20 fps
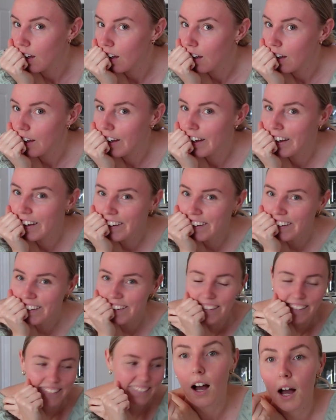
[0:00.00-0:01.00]

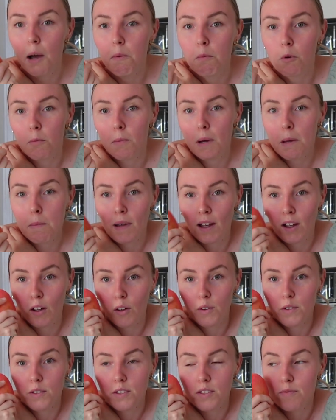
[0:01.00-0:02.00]
I bought my
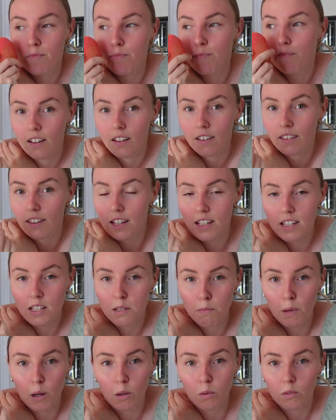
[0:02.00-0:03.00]
mangoes. They
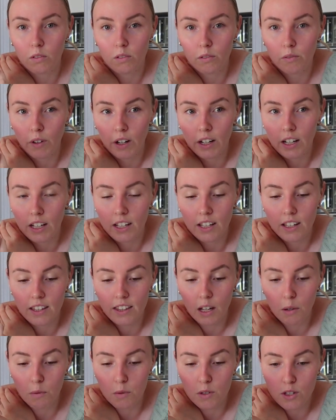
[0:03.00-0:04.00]
smelt ready,
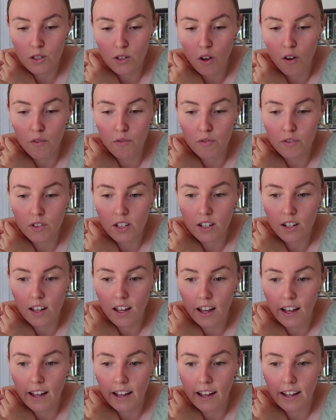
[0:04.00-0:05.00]
they were soft,
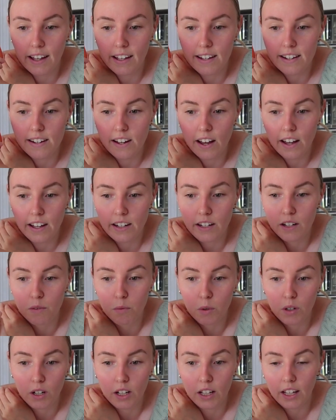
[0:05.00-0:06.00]
and I didn't
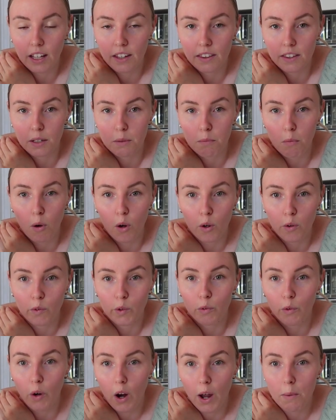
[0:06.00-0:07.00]
want to get them
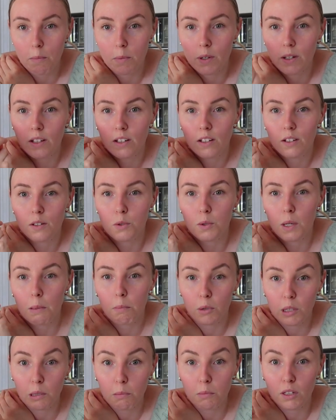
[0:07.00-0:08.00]
overripe, so I
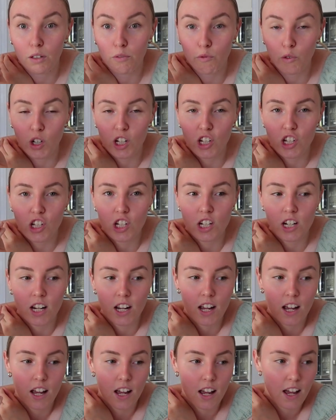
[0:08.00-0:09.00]
put them in the fridge.
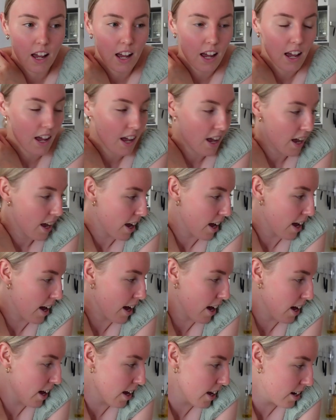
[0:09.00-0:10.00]

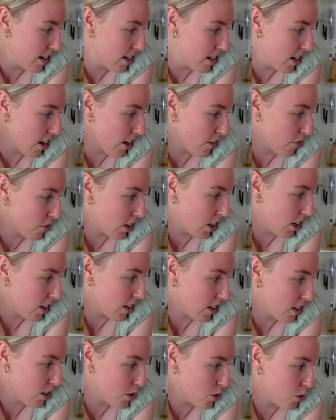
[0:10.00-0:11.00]
And I've
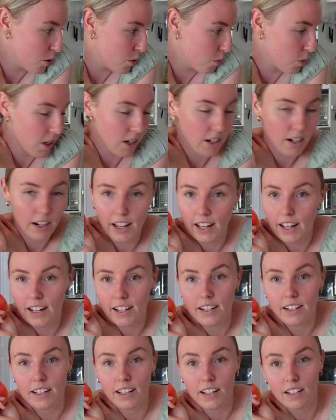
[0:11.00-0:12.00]
cut into one
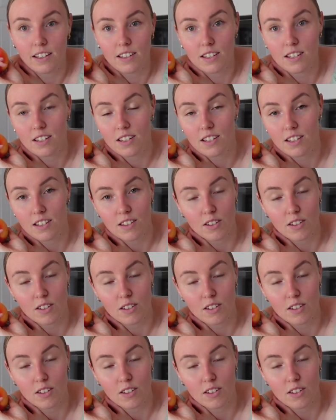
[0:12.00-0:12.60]
and it's